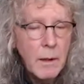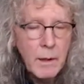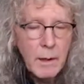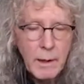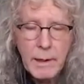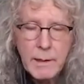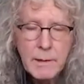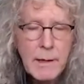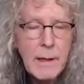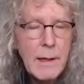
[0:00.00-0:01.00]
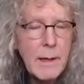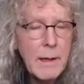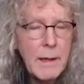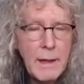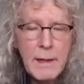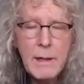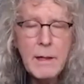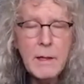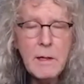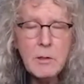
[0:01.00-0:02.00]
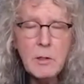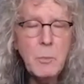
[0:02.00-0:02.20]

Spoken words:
And I hate to